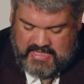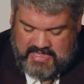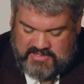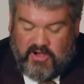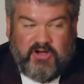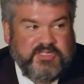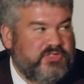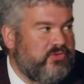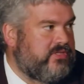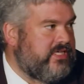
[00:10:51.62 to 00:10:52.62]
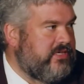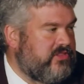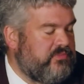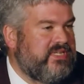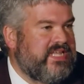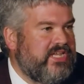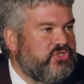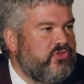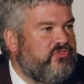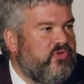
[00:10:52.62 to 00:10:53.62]
And also the
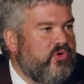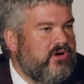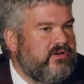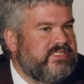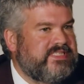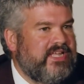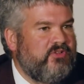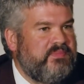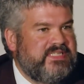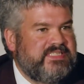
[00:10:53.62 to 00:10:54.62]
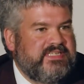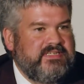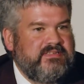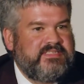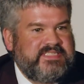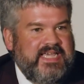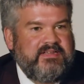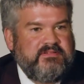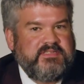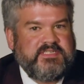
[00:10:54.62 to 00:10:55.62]
potential for settlements to
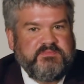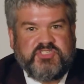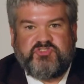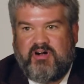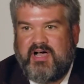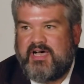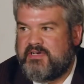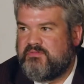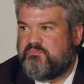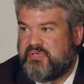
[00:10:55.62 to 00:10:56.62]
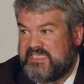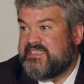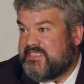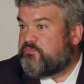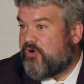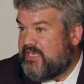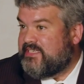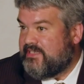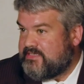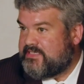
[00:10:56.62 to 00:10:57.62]
set some strong business
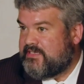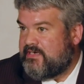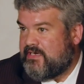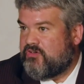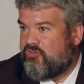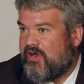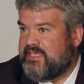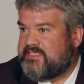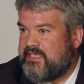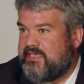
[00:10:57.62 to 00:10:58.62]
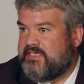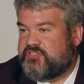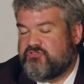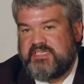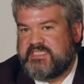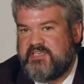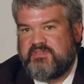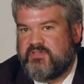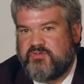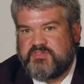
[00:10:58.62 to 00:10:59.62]
precedents across industries,
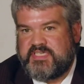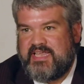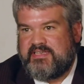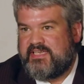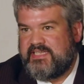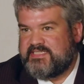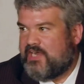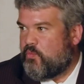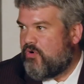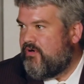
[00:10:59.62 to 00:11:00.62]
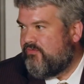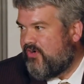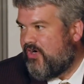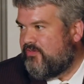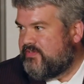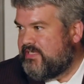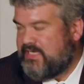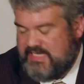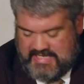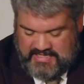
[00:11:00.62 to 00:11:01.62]
even those entities that weren't involved
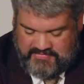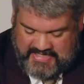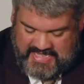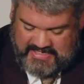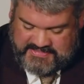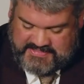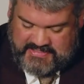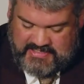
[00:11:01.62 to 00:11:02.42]
in the case